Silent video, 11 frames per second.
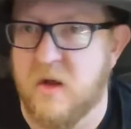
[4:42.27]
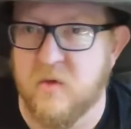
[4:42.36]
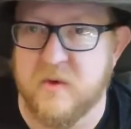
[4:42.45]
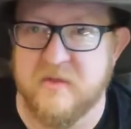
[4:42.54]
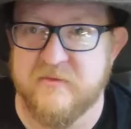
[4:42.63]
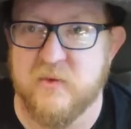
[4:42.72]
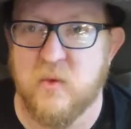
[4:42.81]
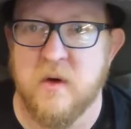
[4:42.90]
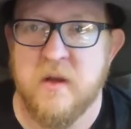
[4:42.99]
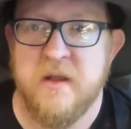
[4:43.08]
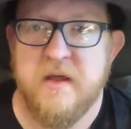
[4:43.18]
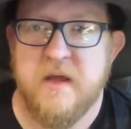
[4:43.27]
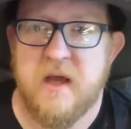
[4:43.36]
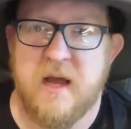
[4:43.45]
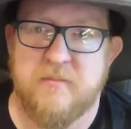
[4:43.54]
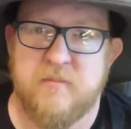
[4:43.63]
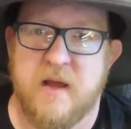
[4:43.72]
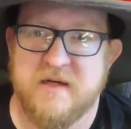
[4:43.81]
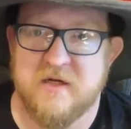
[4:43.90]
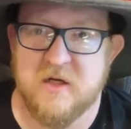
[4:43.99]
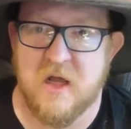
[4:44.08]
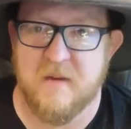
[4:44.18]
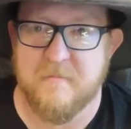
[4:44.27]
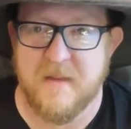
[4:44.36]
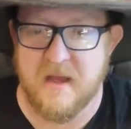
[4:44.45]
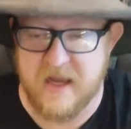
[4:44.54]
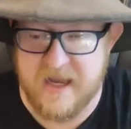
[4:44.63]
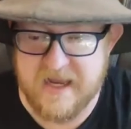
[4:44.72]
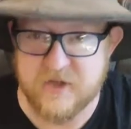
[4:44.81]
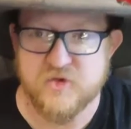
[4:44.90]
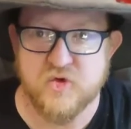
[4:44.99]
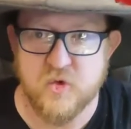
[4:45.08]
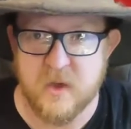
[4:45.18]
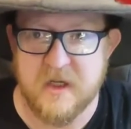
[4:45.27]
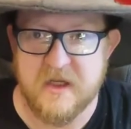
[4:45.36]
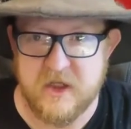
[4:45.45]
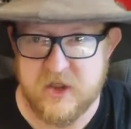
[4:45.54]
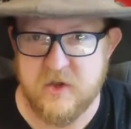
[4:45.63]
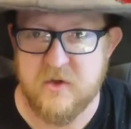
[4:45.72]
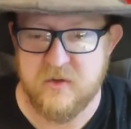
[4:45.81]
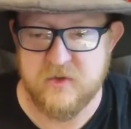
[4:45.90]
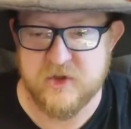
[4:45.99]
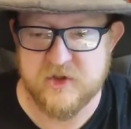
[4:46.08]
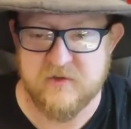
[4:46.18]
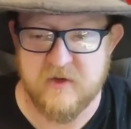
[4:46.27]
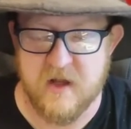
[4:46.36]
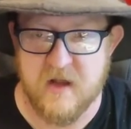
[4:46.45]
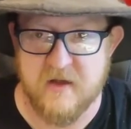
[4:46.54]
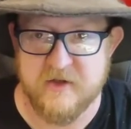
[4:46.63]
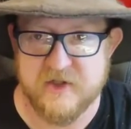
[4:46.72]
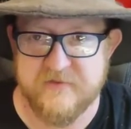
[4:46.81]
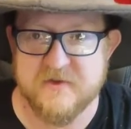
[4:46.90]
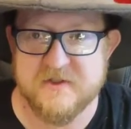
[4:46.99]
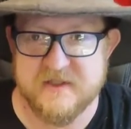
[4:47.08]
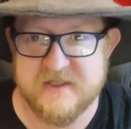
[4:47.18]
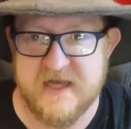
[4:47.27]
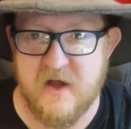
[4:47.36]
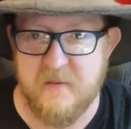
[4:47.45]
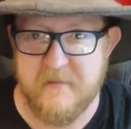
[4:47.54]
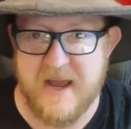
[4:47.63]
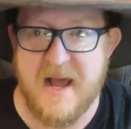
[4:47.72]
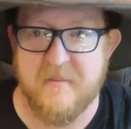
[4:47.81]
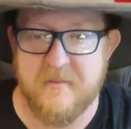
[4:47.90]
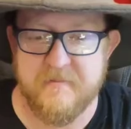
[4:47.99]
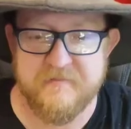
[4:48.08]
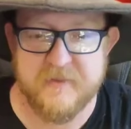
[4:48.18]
all the way to the floor. I, I did a I hand drew a huge uh, Jefferson Town map.